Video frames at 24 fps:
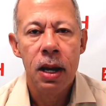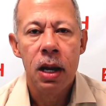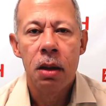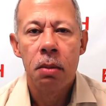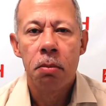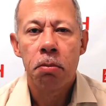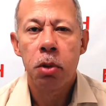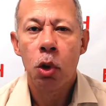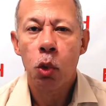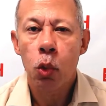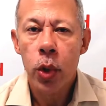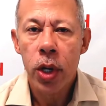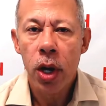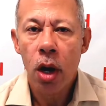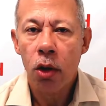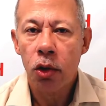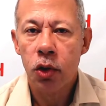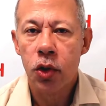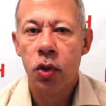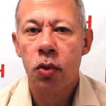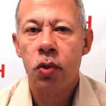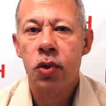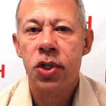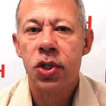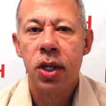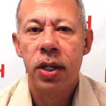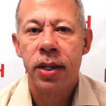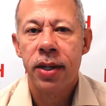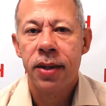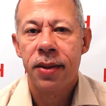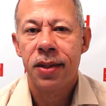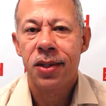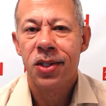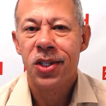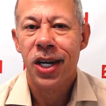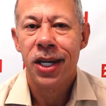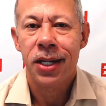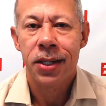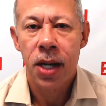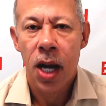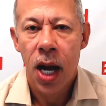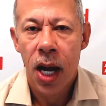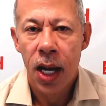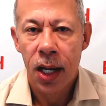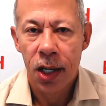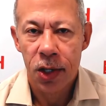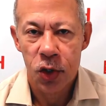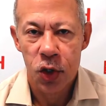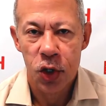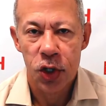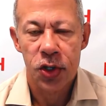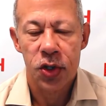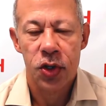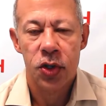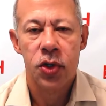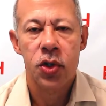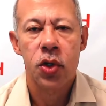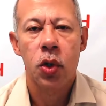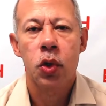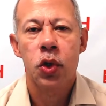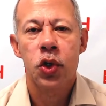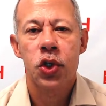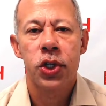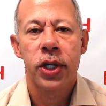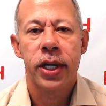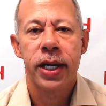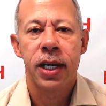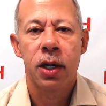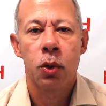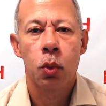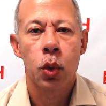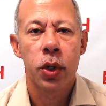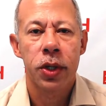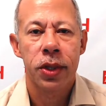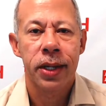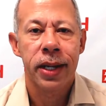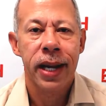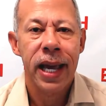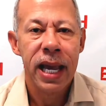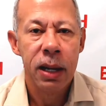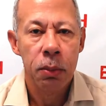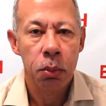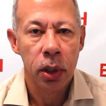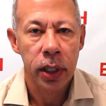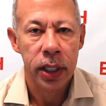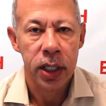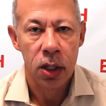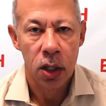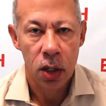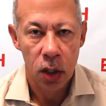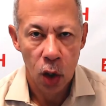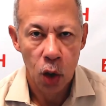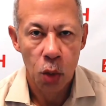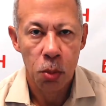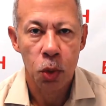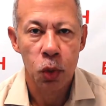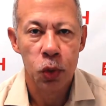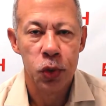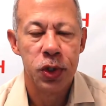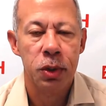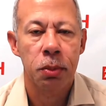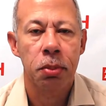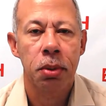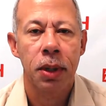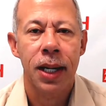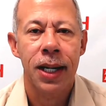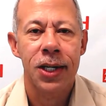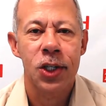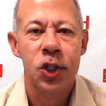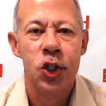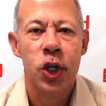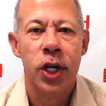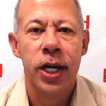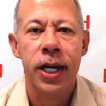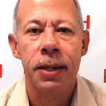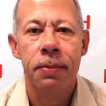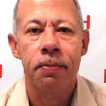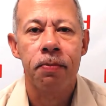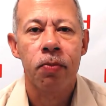But we also study the technologies associated with enabling a global supply chain.